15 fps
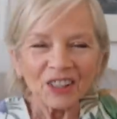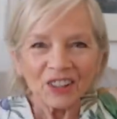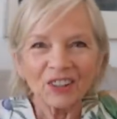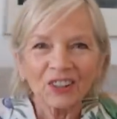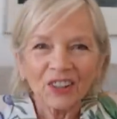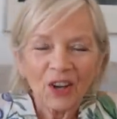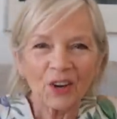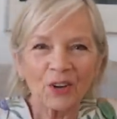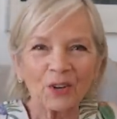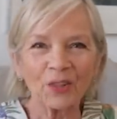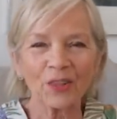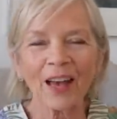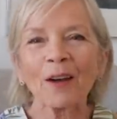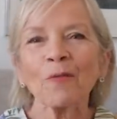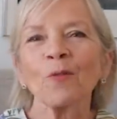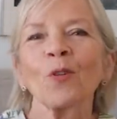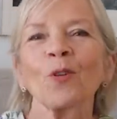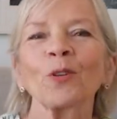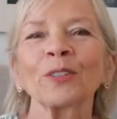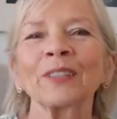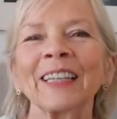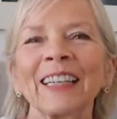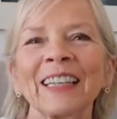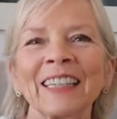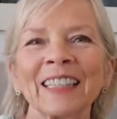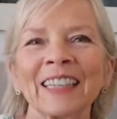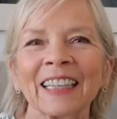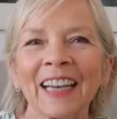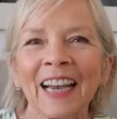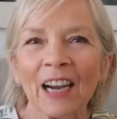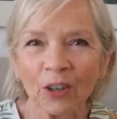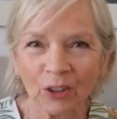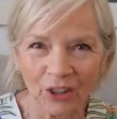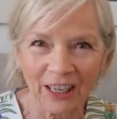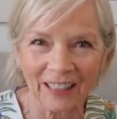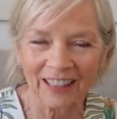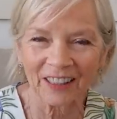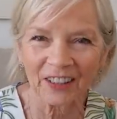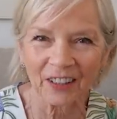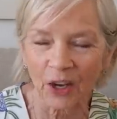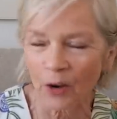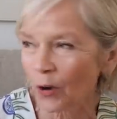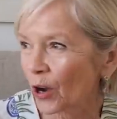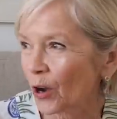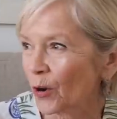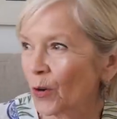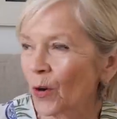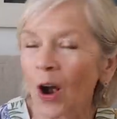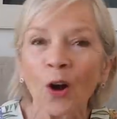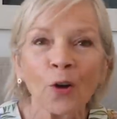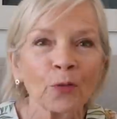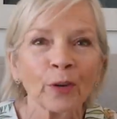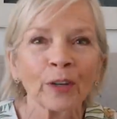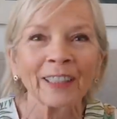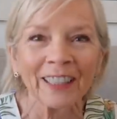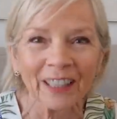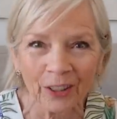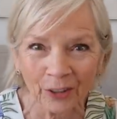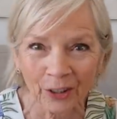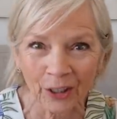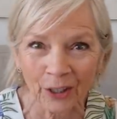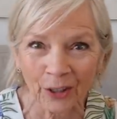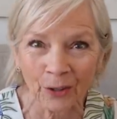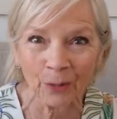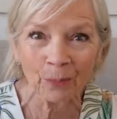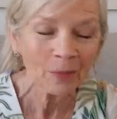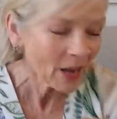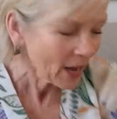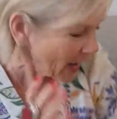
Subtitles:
So that was in Calkshed in Soho over a year ago.